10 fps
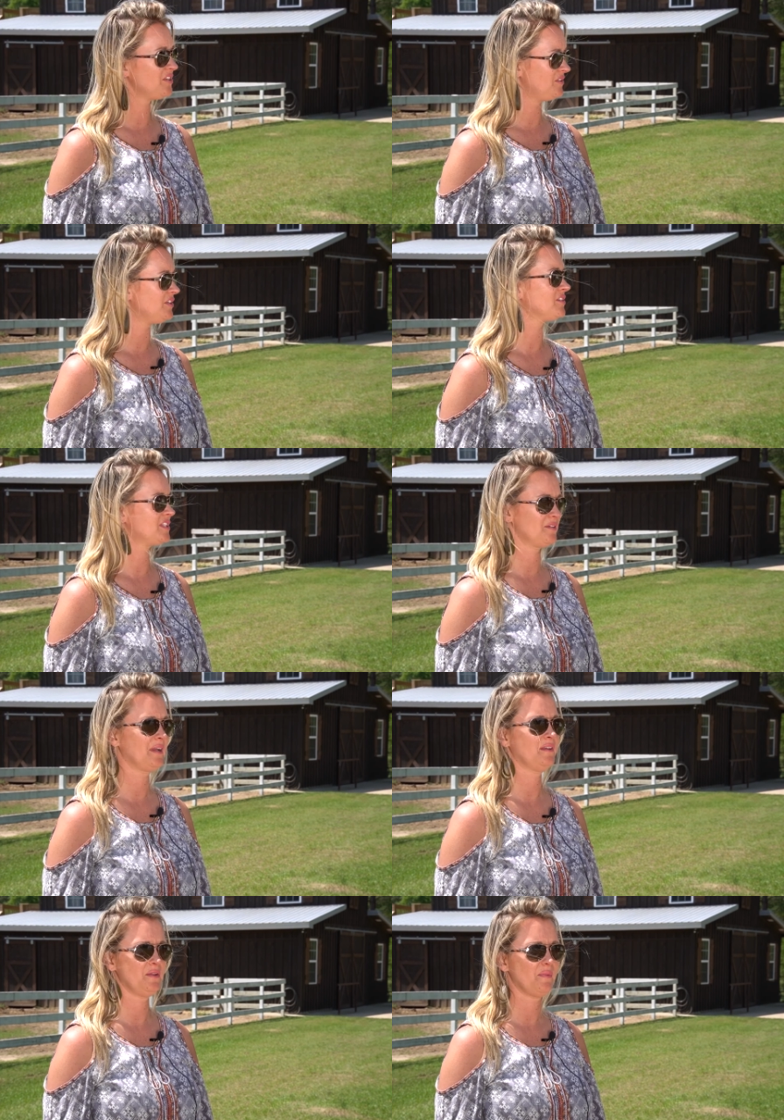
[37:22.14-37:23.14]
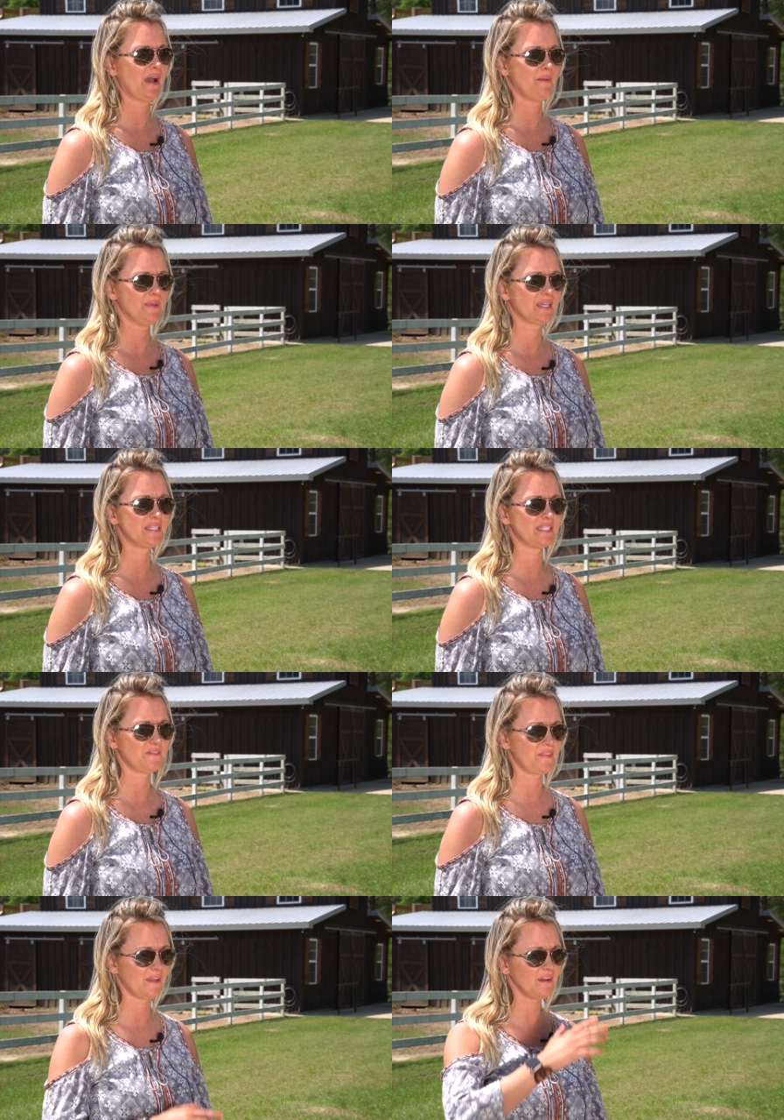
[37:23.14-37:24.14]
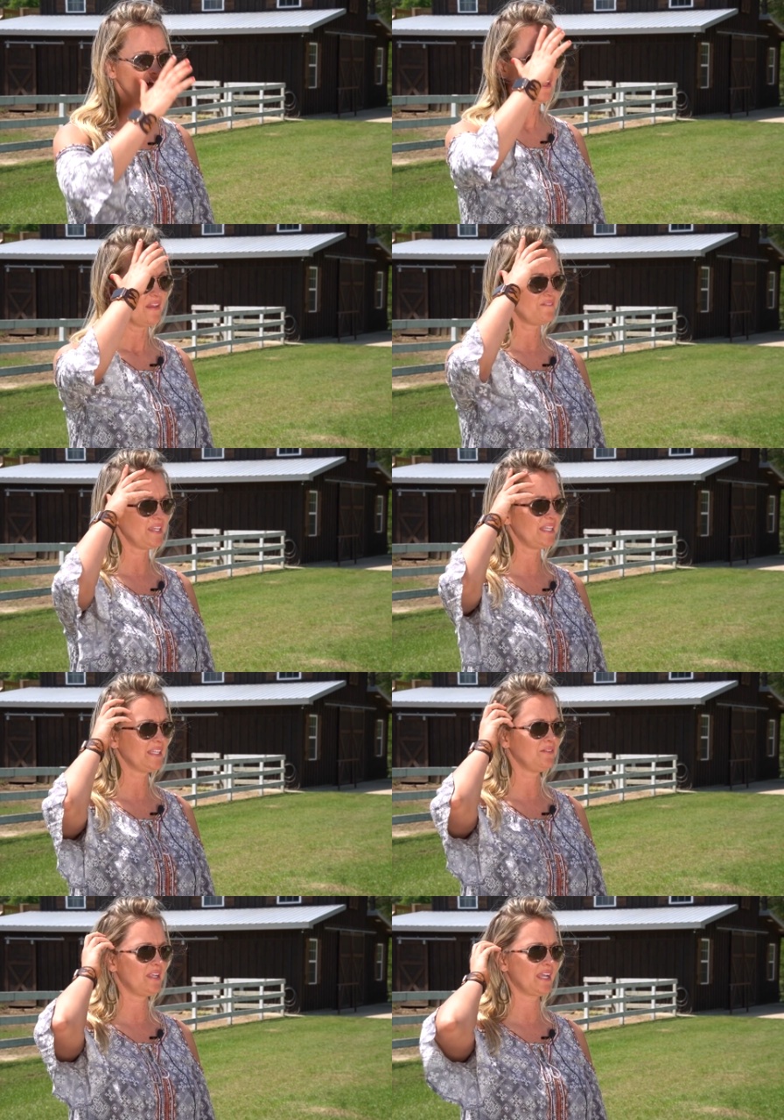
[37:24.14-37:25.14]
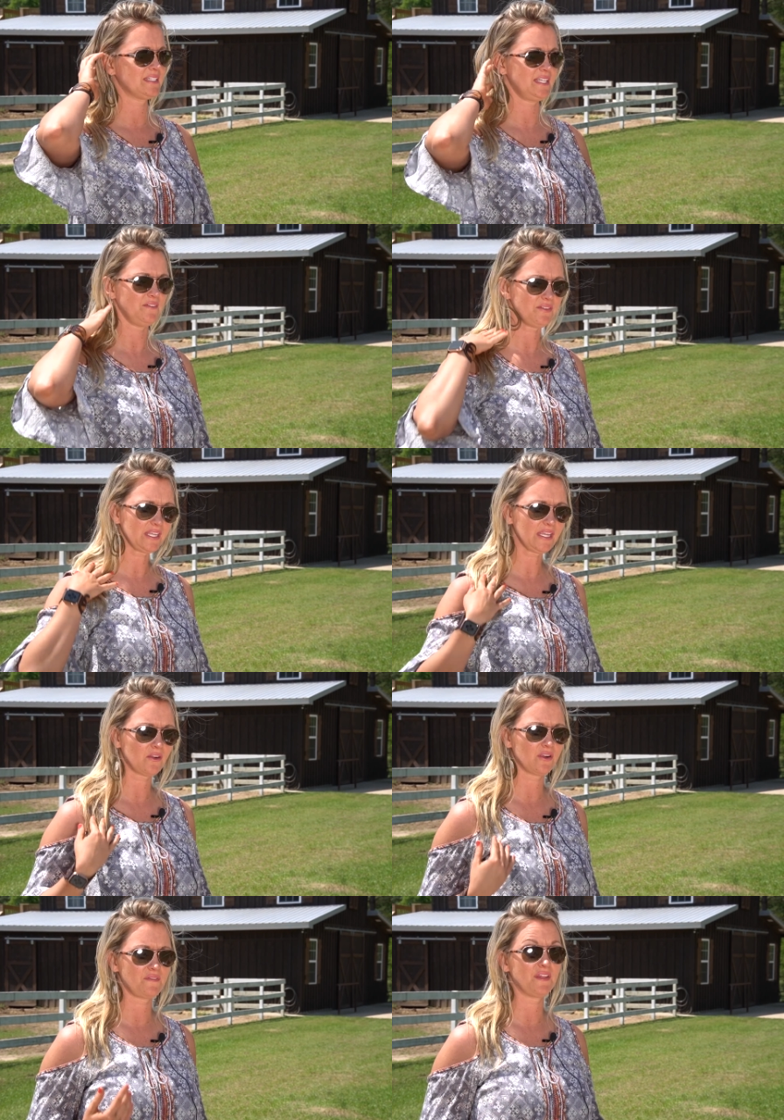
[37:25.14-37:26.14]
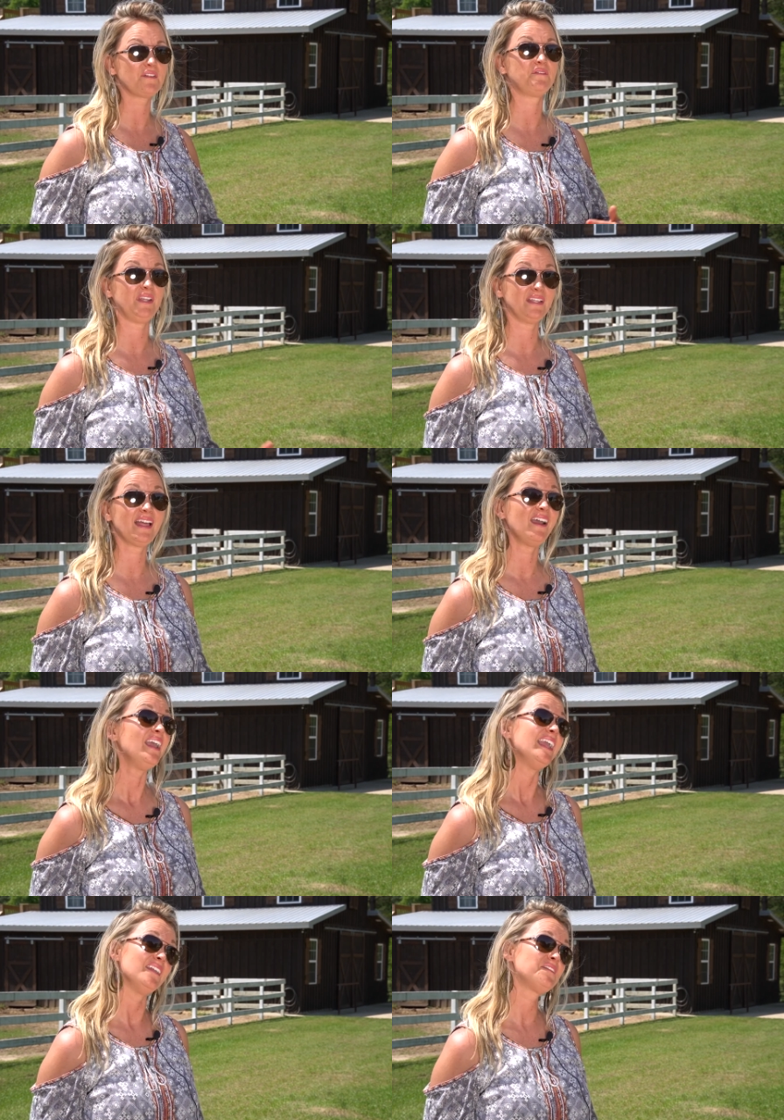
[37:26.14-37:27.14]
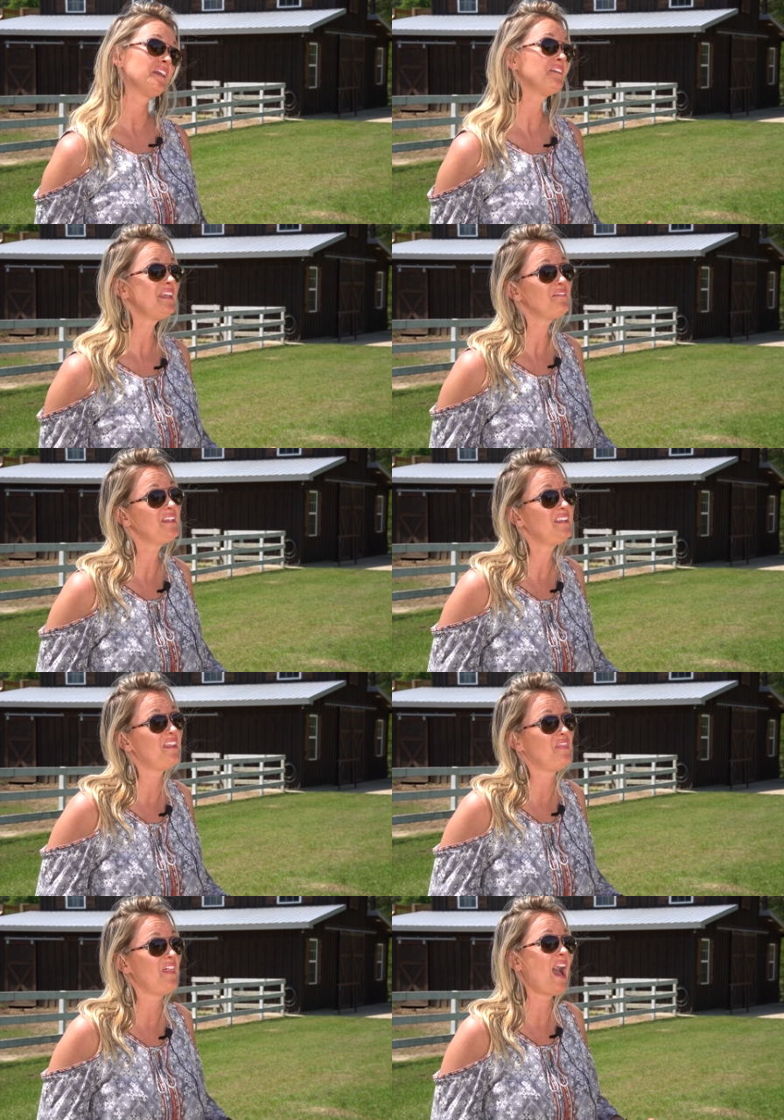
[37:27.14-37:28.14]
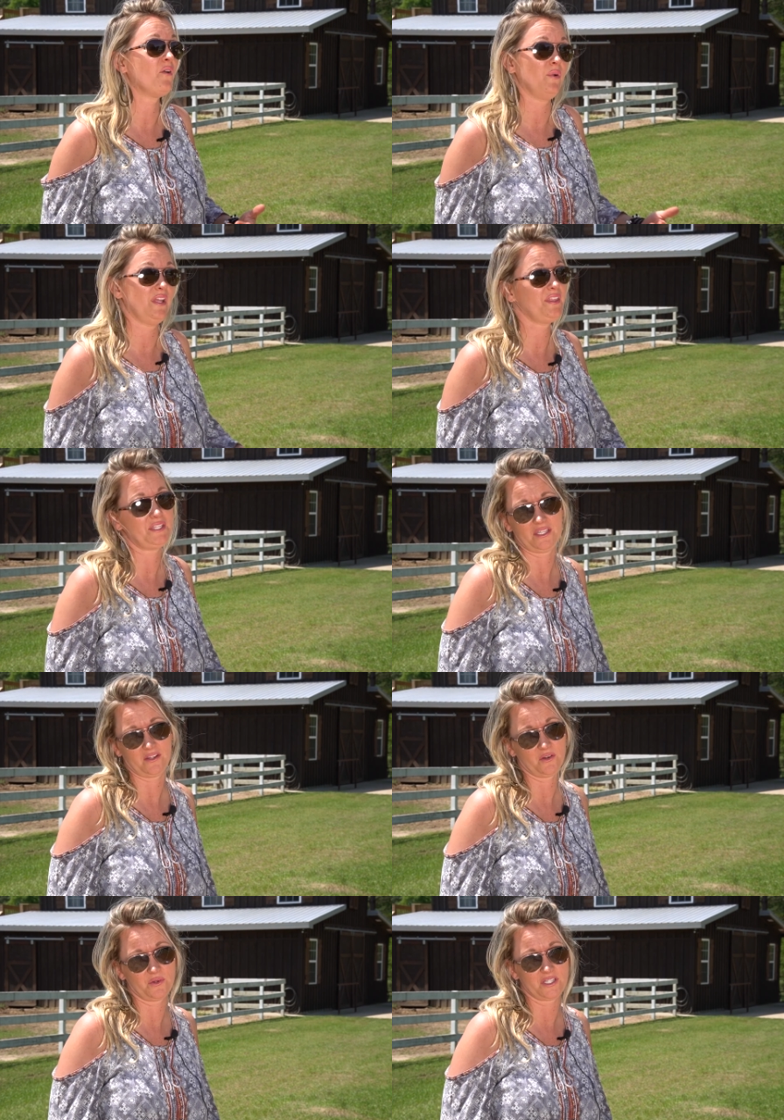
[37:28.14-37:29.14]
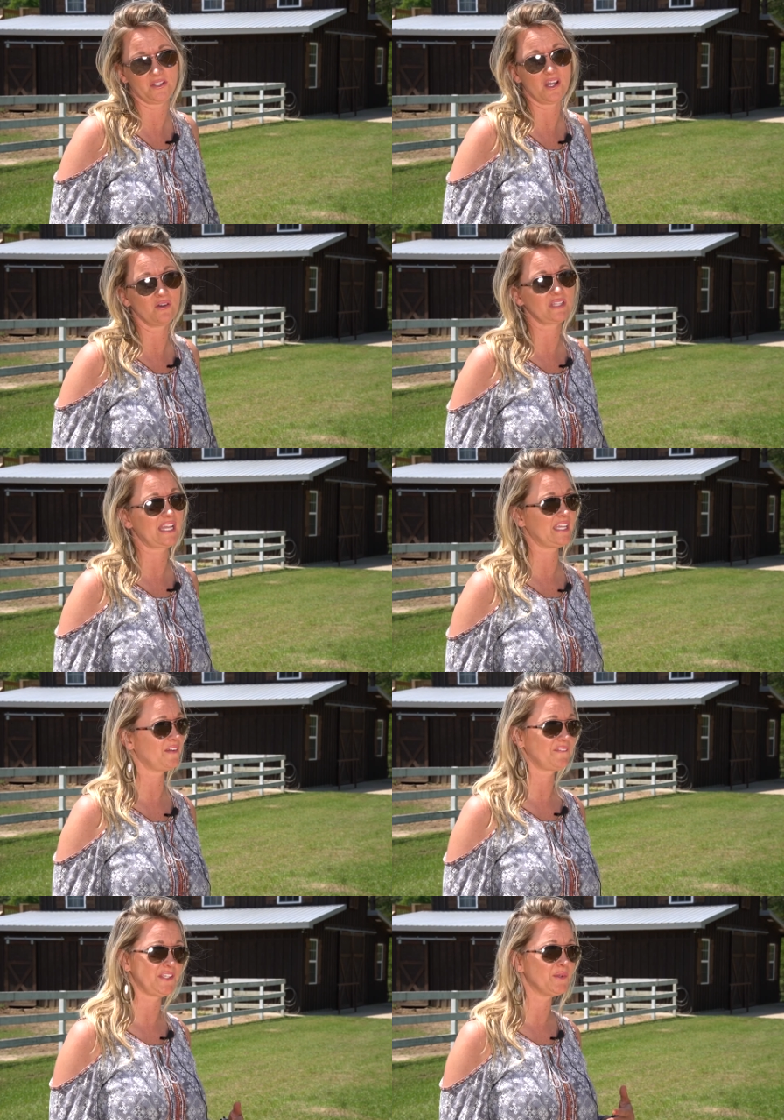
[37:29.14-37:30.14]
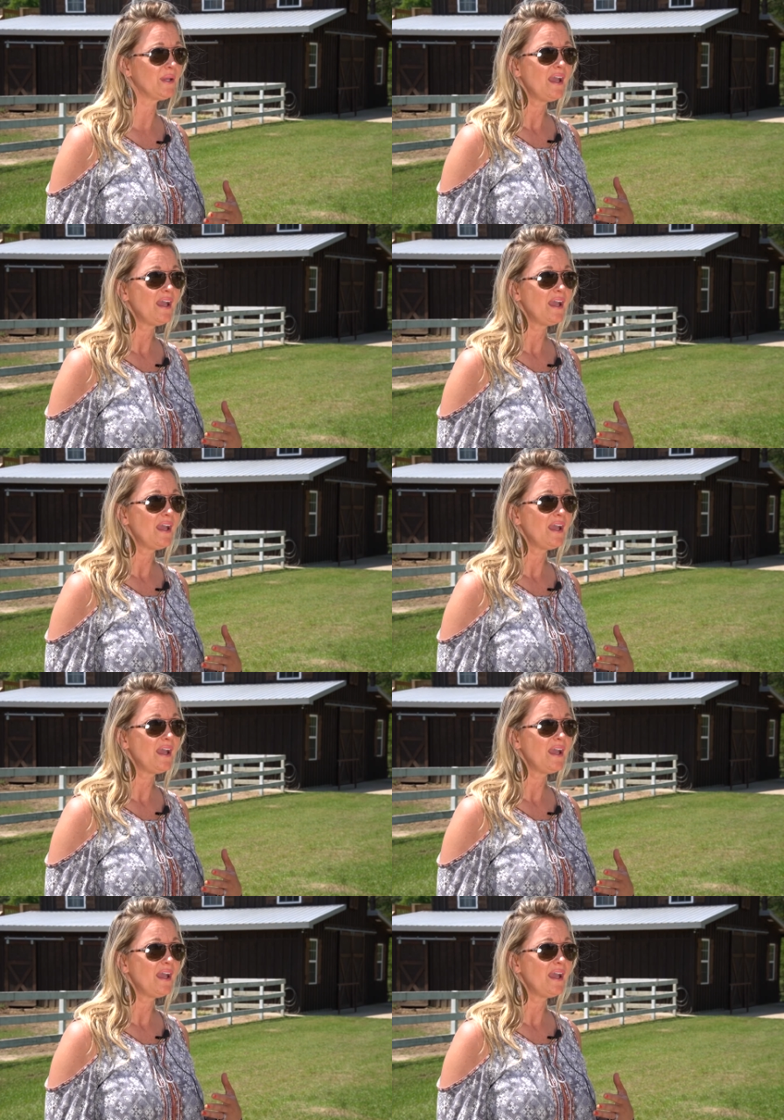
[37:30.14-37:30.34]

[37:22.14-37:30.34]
who you're surrounded by mm because if they're feeding you negativity or if they're feeding that if they're even that with you you know like if you